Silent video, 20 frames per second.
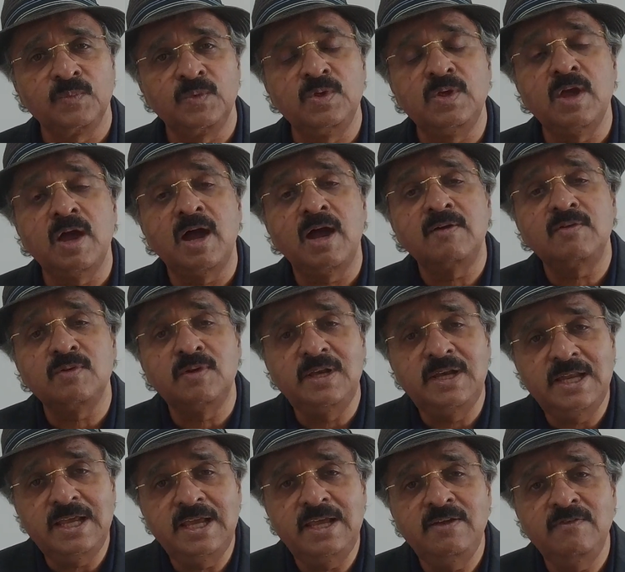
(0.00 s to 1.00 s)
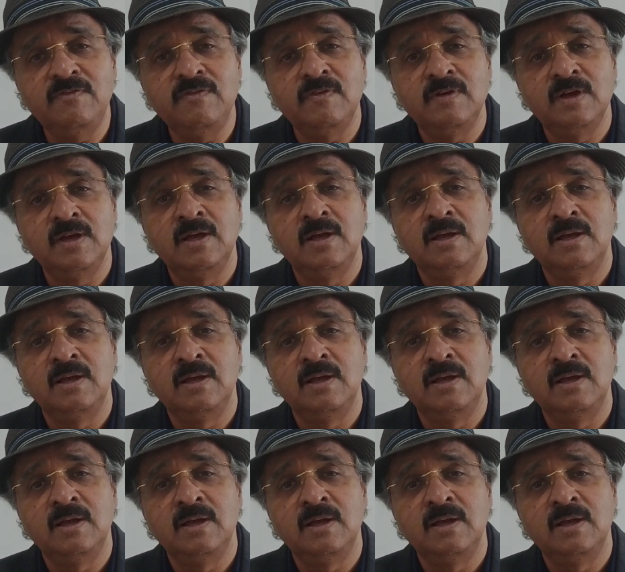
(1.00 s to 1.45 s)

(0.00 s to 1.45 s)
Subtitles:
You have to leave